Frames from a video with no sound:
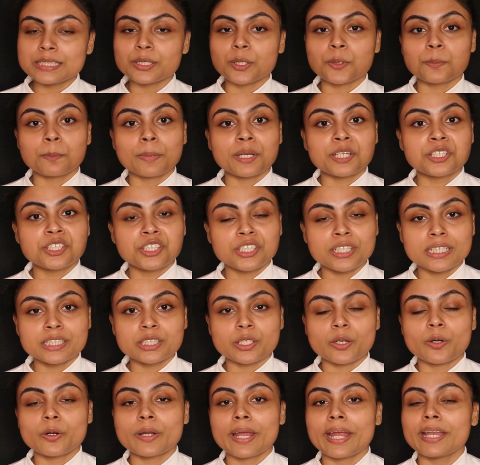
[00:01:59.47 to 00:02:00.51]
on my cheeks
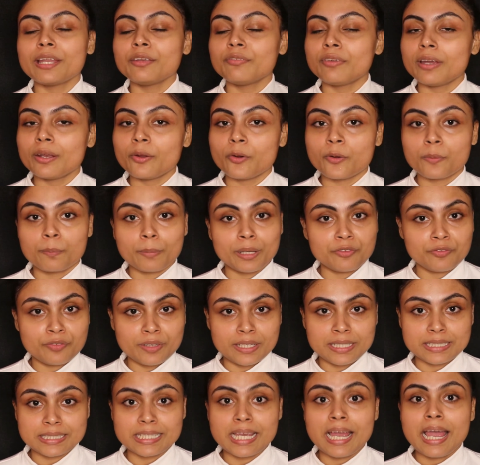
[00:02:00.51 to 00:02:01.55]
or anywhere on my
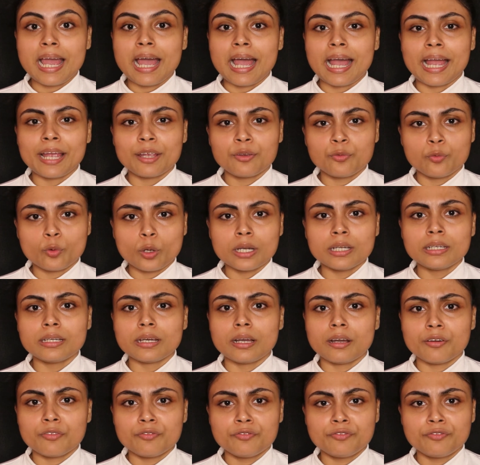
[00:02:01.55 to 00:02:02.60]
face. I want a